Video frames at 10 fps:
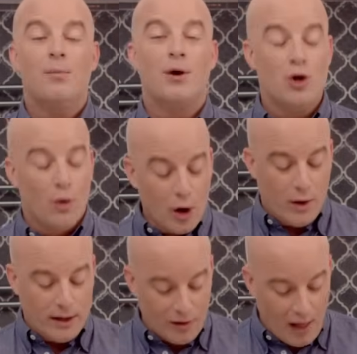But you are
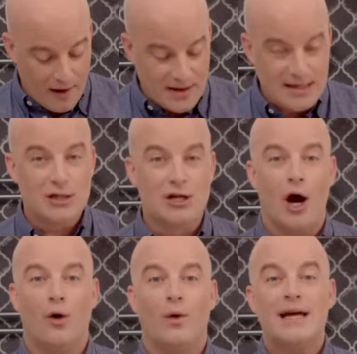going to love this
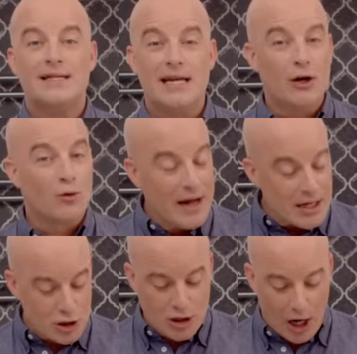dough. It's an
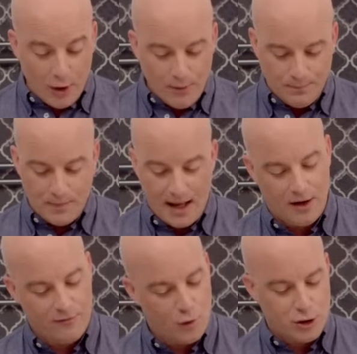enriched dough, and
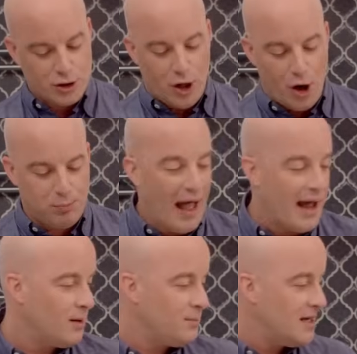of course, you know,
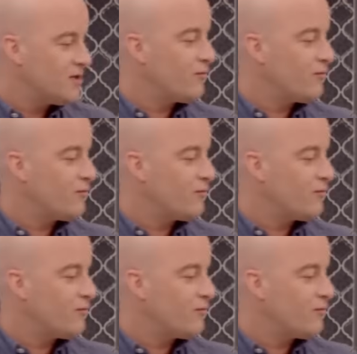platinum yeast